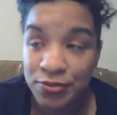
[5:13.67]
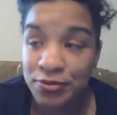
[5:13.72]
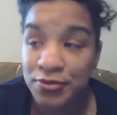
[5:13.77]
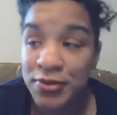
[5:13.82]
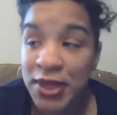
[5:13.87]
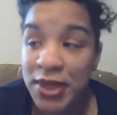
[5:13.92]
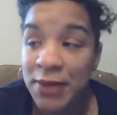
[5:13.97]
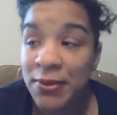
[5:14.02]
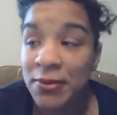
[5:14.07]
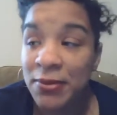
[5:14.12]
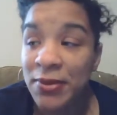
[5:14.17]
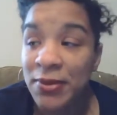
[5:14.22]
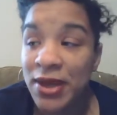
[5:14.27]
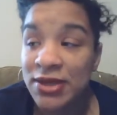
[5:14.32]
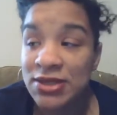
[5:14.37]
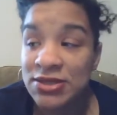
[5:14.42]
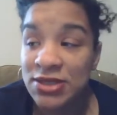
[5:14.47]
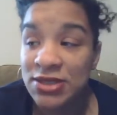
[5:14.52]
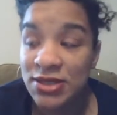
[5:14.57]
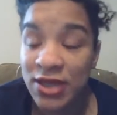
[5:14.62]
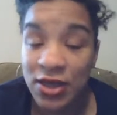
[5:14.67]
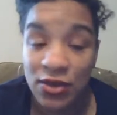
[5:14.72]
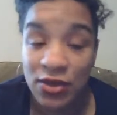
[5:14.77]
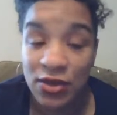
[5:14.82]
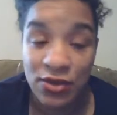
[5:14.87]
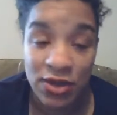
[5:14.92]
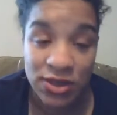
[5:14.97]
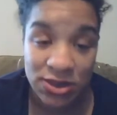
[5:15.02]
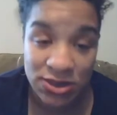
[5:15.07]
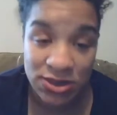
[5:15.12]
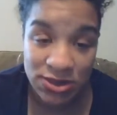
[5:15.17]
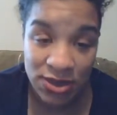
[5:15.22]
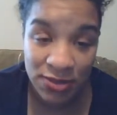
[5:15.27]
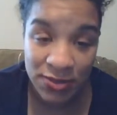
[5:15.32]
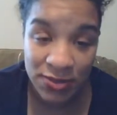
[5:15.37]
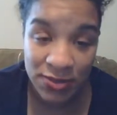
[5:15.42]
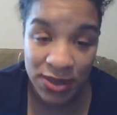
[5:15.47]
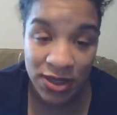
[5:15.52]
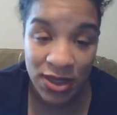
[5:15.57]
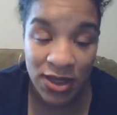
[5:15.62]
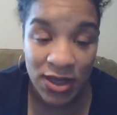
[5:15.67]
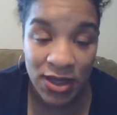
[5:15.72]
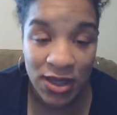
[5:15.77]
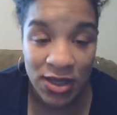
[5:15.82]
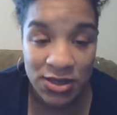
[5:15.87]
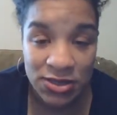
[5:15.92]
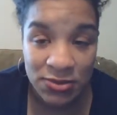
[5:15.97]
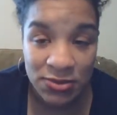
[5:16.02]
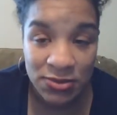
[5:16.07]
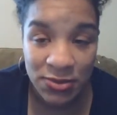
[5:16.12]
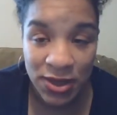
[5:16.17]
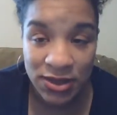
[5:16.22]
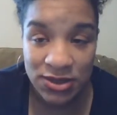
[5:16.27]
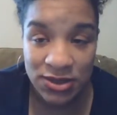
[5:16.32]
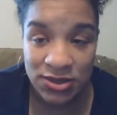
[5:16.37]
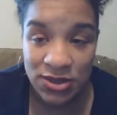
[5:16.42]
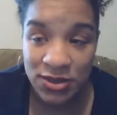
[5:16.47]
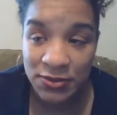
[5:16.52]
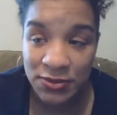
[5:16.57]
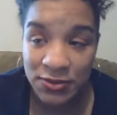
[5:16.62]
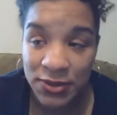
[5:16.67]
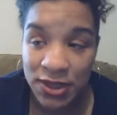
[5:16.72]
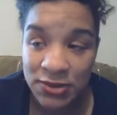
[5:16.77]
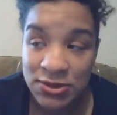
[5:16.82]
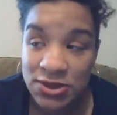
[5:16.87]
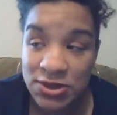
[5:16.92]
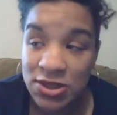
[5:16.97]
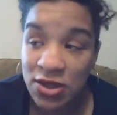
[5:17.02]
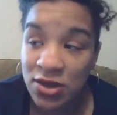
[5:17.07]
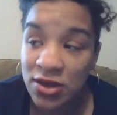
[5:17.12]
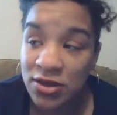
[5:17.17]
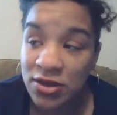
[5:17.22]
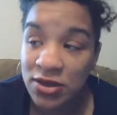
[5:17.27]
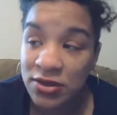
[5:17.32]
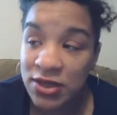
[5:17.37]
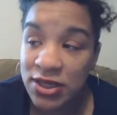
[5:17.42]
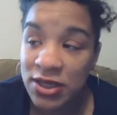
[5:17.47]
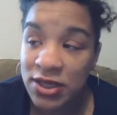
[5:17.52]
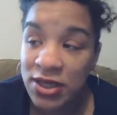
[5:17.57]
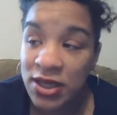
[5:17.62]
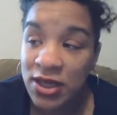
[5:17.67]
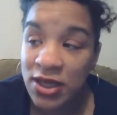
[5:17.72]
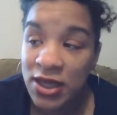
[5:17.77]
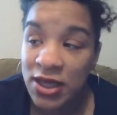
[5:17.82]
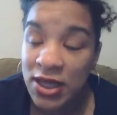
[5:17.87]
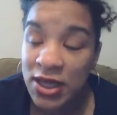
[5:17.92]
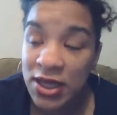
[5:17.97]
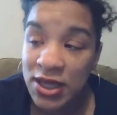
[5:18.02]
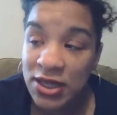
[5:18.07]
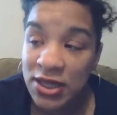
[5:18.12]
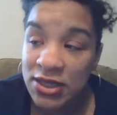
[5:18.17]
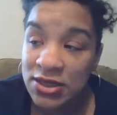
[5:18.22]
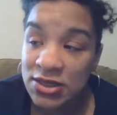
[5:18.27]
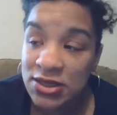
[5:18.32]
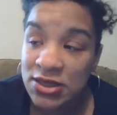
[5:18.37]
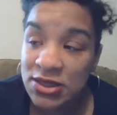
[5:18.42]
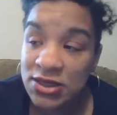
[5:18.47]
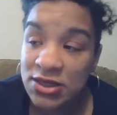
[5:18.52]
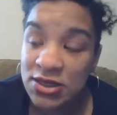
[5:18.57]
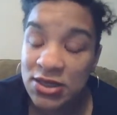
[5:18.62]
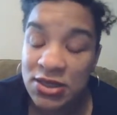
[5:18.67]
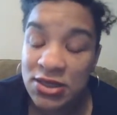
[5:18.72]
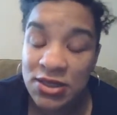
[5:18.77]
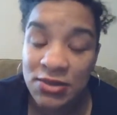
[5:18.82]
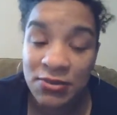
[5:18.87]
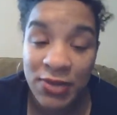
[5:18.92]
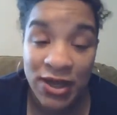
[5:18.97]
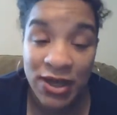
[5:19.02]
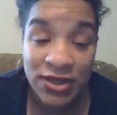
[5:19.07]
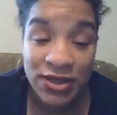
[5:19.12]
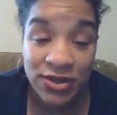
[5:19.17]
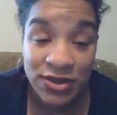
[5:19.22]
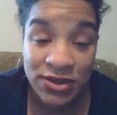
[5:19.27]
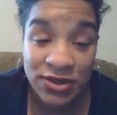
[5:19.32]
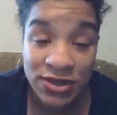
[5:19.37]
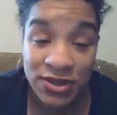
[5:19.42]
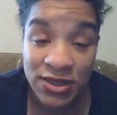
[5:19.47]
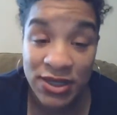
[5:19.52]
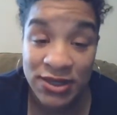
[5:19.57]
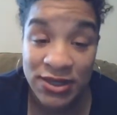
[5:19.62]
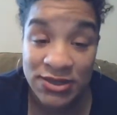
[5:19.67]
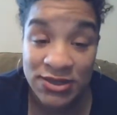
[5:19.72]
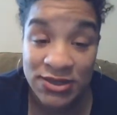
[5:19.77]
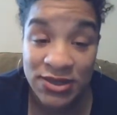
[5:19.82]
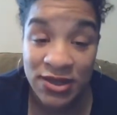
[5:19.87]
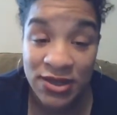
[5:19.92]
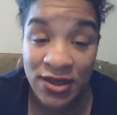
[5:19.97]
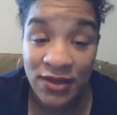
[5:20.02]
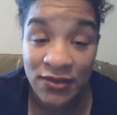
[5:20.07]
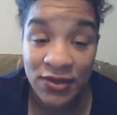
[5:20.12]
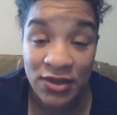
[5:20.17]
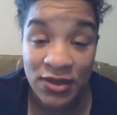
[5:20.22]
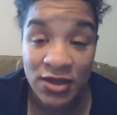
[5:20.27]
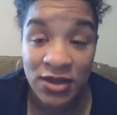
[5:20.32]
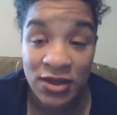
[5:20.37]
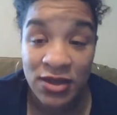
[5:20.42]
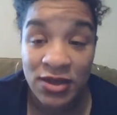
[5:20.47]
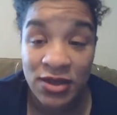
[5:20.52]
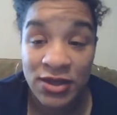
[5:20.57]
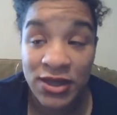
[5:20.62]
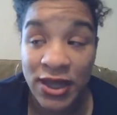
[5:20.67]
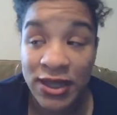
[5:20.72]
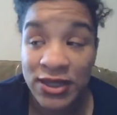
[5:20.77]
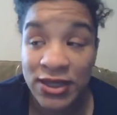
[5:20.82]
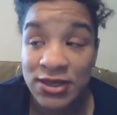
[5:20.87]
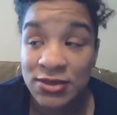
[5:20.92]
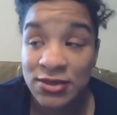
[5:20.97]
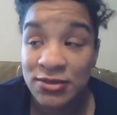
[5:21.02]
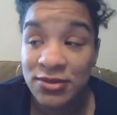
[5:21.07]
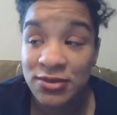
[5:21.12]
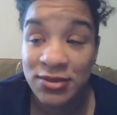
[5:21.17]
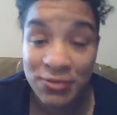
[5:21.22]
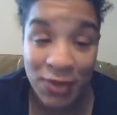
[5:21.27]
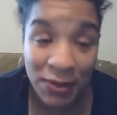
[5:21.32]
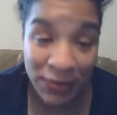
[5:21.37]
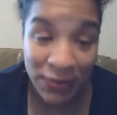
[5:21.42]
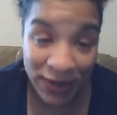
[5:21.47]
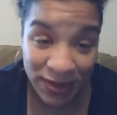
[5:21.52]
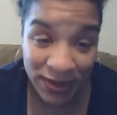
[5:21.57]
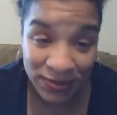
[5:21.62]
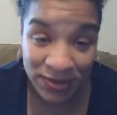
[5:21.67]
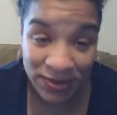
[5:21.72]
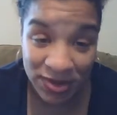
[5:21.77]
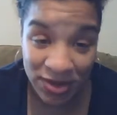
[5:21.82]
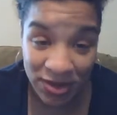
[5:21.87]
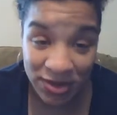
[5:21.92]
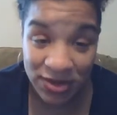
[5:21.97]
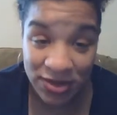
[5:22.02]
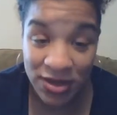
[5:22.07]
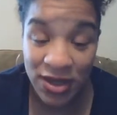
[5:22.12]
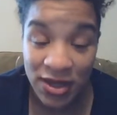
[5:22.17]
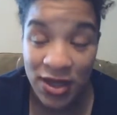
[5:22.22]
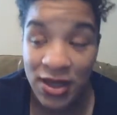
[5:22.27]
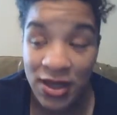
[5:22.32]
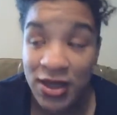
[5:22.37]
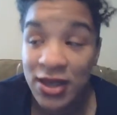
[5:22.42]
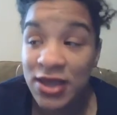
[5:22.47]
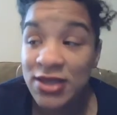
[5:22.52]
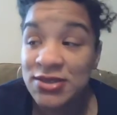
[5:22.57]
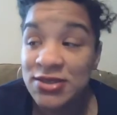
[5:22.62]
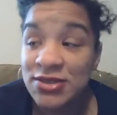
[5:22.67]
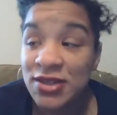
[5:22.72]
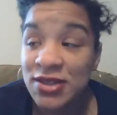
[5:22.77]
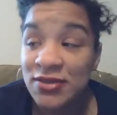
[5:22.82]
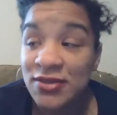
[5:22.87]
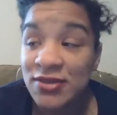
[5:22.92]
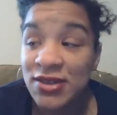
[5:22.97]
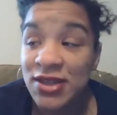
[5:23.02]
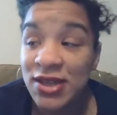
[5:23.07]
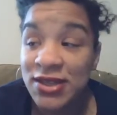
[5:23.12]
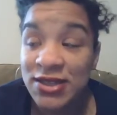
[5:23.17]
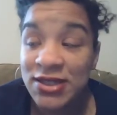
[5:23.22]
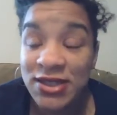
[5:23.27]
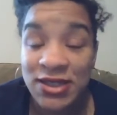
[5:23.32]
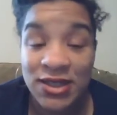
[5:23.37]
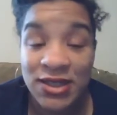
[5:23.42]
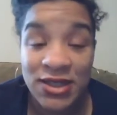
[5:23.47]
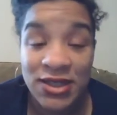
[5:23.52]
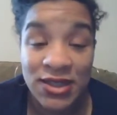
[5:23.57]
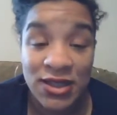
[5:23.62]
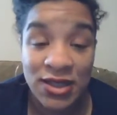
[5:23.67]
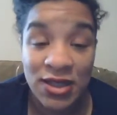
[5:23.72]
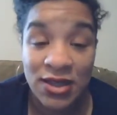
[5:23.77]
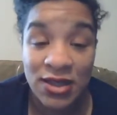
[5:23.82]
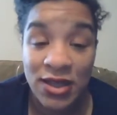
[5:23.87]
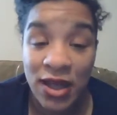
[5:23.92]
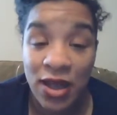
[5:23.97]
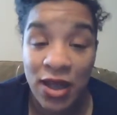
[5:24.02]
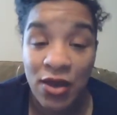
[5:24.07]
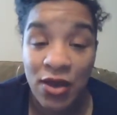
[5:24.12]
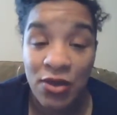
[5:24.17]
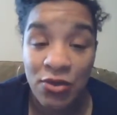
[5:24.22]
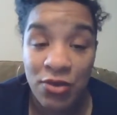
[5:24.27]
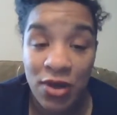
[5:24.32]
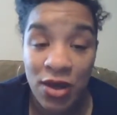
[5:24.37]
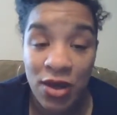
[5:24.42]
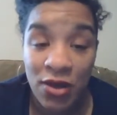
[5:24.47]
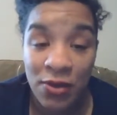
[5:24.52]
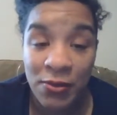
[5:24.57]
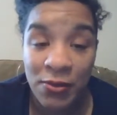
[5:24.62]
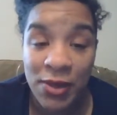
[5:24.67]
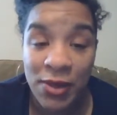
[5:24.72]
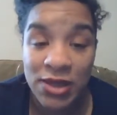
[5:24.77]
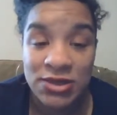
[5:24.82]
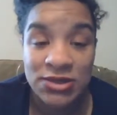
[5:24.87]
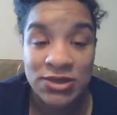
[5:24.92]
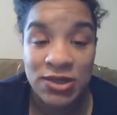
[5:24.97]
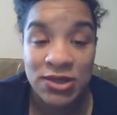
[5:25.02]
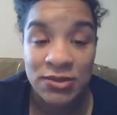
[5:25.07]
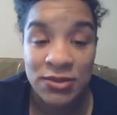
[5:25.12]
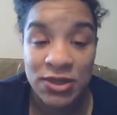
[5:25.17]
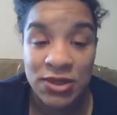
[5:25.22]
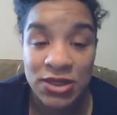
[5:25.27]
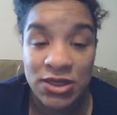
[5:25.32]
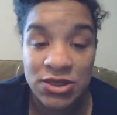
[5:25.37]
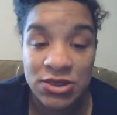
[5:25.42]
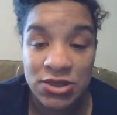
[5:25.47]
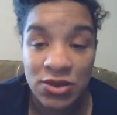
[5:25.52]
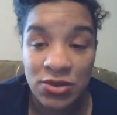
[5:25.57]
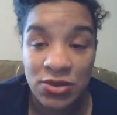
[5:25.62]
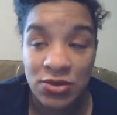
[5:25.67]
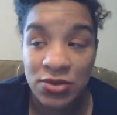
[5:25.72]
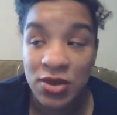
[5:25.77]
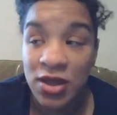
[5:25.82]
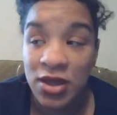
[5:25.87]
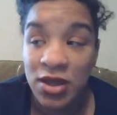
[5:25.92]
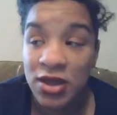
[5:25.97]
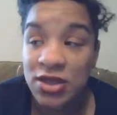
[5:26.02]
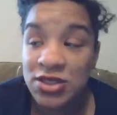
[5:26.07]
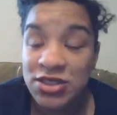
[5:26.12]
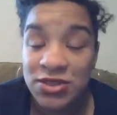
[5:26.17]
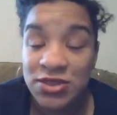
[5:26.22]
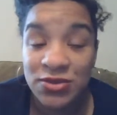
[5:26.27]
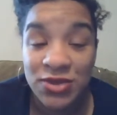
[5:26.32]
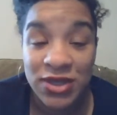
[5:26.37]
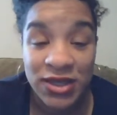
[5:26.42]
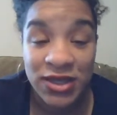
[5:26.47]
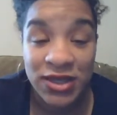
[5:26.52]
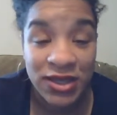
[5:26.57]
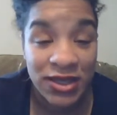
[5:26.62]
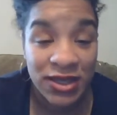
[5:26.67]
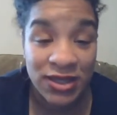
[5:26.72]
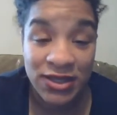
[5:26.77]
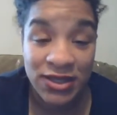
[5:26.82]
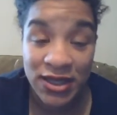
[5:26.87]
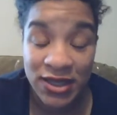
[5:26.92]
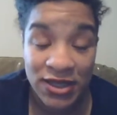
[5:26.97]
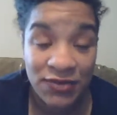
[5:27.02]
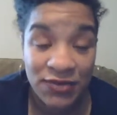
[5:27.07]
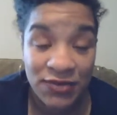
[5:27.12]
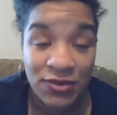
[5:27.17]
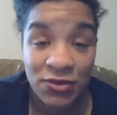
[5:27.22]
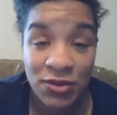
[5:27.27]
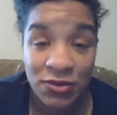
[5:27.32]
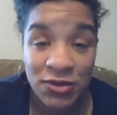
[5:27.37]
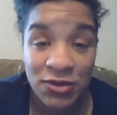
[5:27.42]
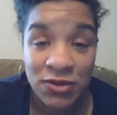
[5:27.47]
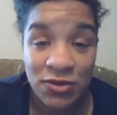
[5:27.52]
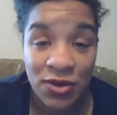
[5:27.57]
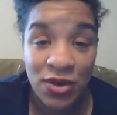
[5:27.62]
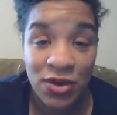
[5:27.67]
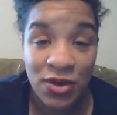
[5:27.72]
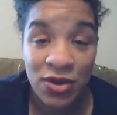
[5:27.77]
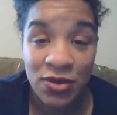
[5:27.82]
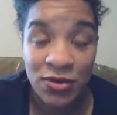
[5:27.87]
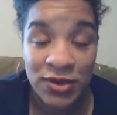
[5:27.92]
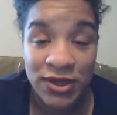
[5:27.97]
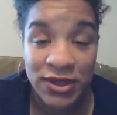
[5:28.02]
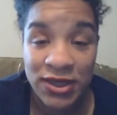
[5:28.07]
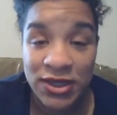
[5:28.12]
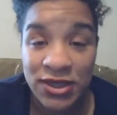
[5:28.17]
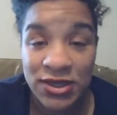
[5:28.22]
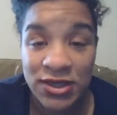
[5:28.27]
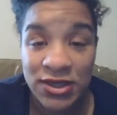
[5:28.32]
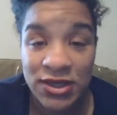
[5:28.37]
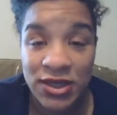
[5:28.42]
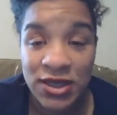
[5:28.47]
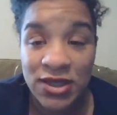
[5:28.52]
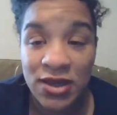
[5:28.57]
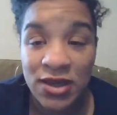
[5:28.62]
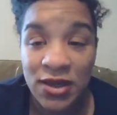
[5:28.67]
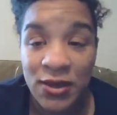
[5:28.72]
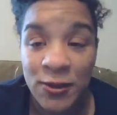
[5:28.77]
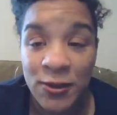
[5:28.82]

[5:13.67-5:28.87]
baby monitor like on your stomach to monitor the baby's heart rate. And my daughter has never liked my baby daughter has never liked anything like around my stomach. So she would kick it. Like even when we would go and get the